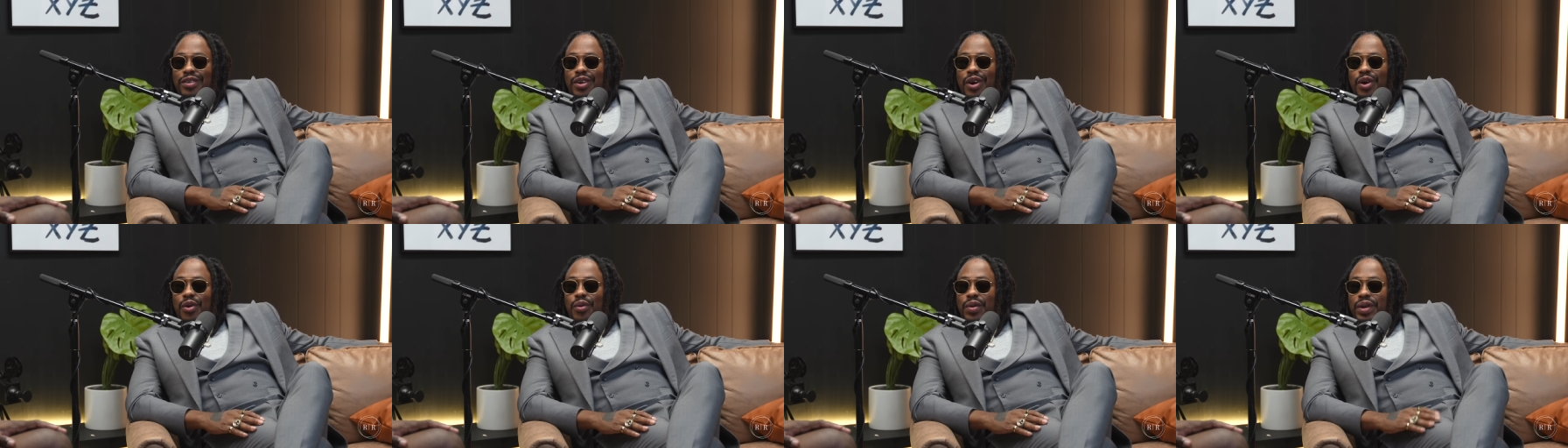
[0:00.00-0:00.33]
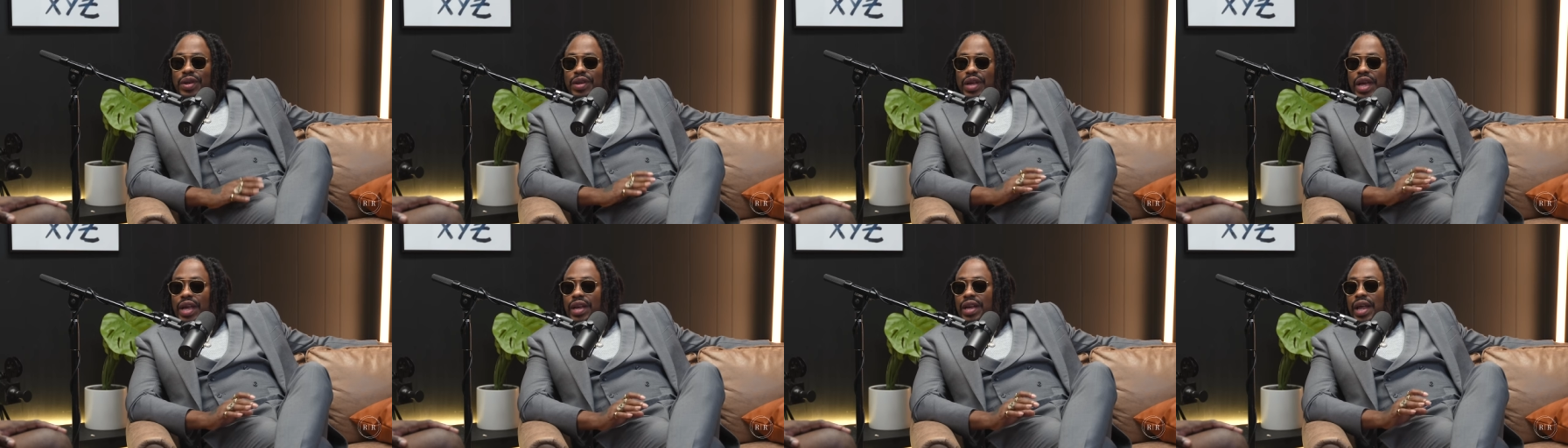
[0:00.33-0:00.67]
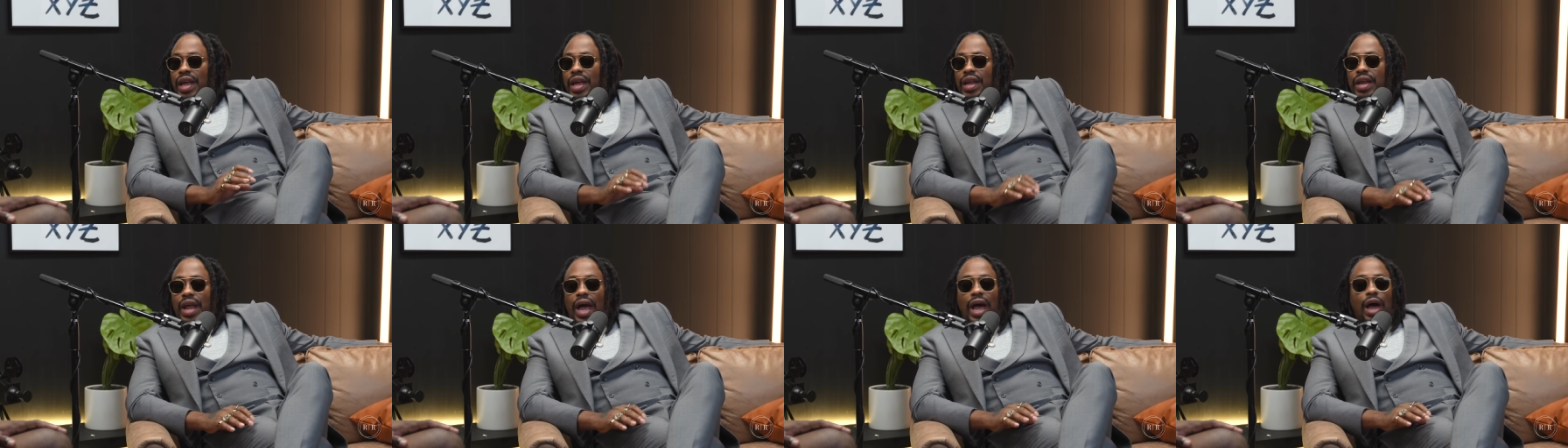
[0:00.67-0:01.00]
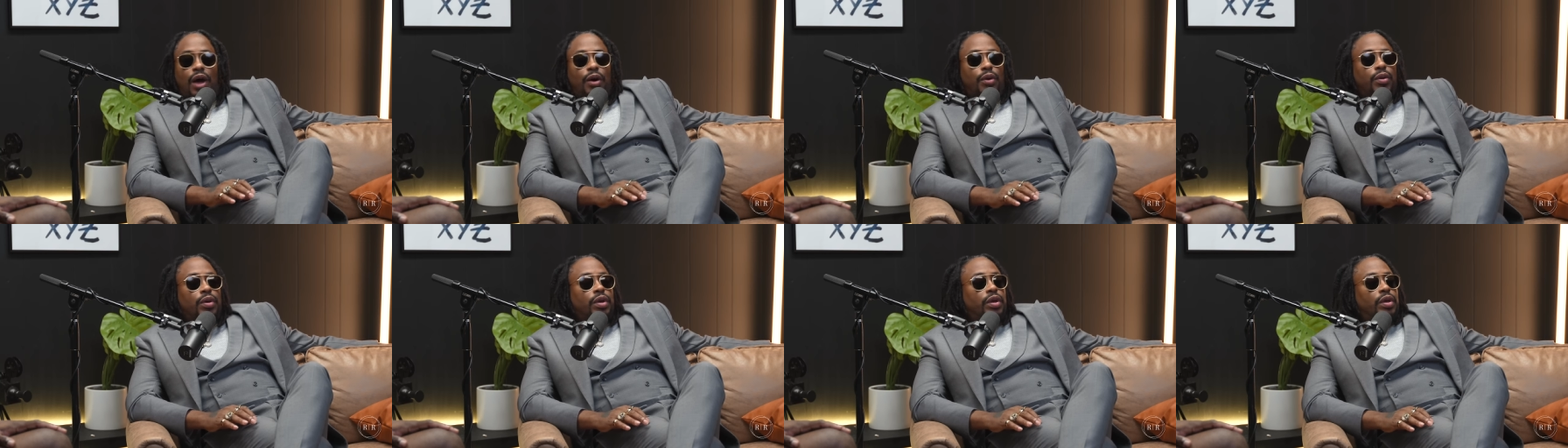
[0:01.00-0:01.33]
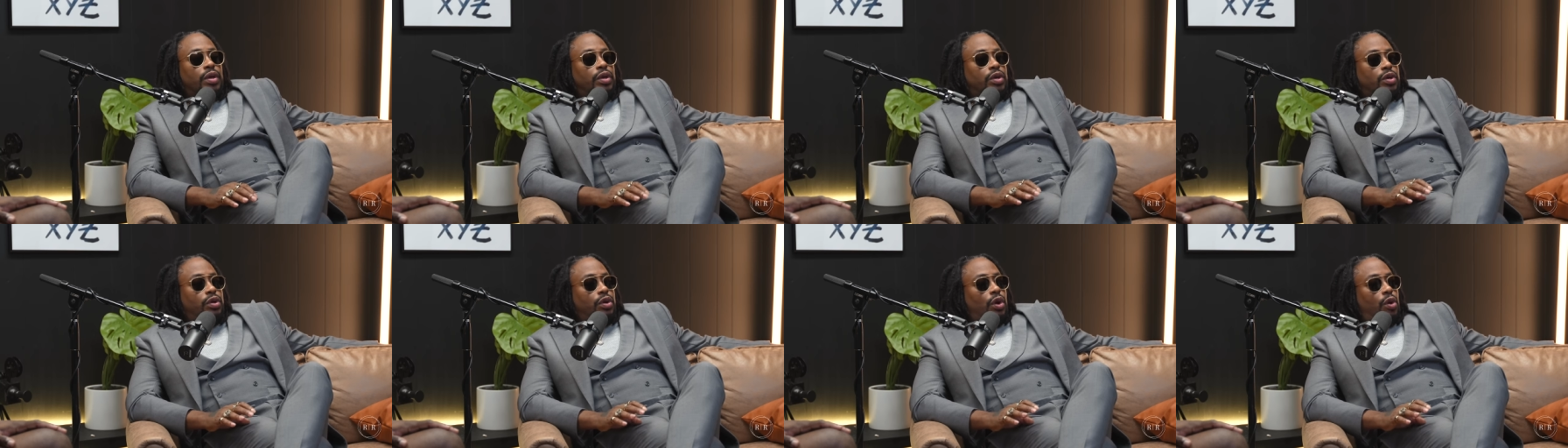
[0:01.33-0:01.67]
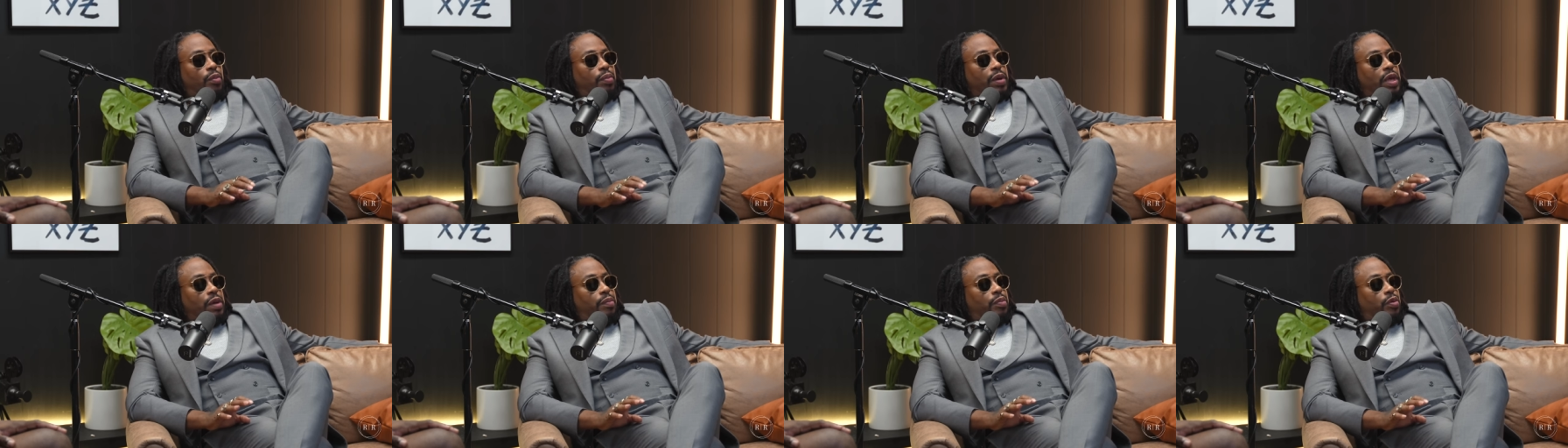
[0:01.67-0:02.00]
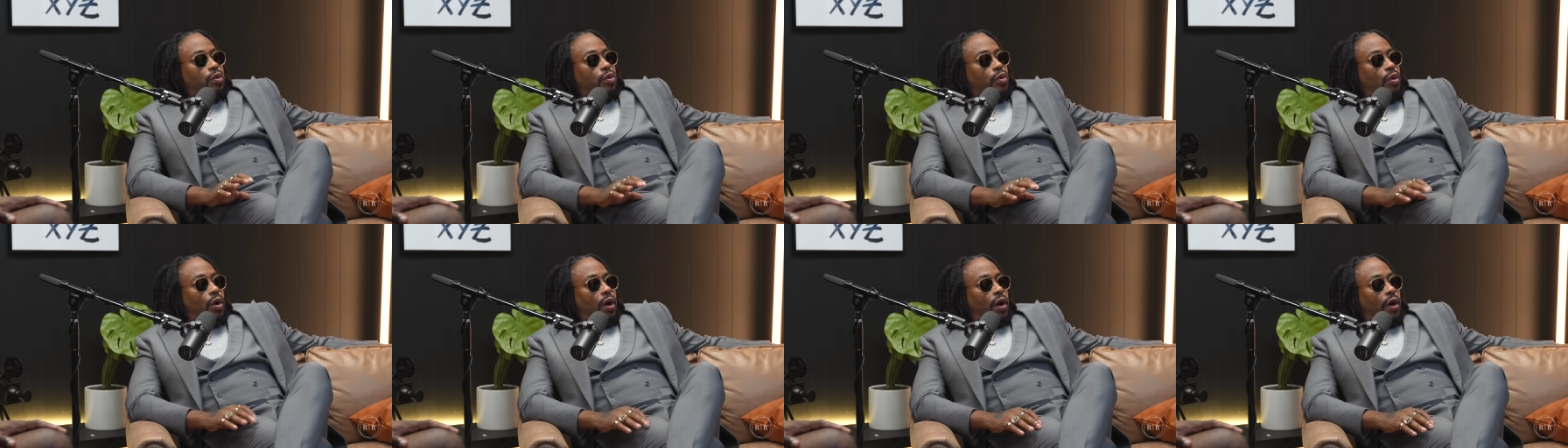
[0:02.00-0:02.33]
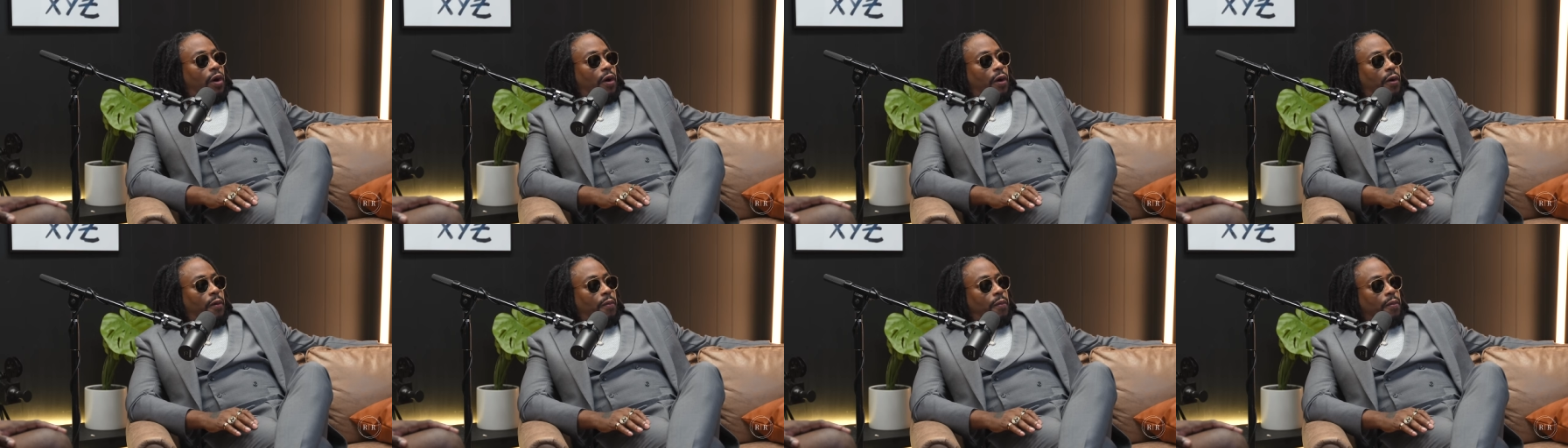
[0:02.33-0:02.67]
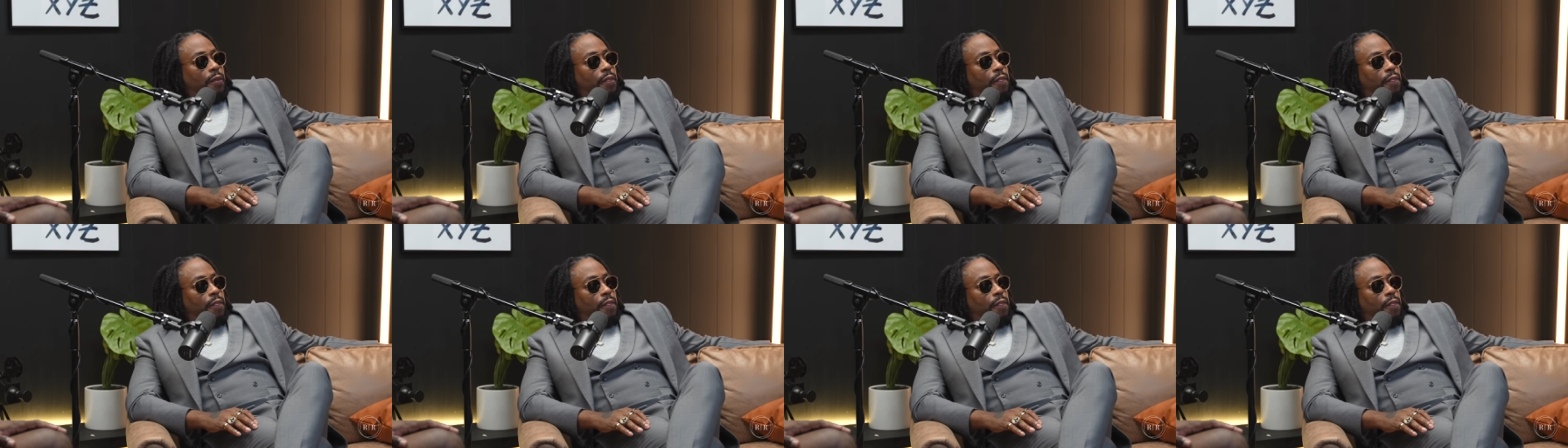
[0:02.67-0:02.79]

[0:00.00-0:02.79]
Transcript: You know, and how, you know, people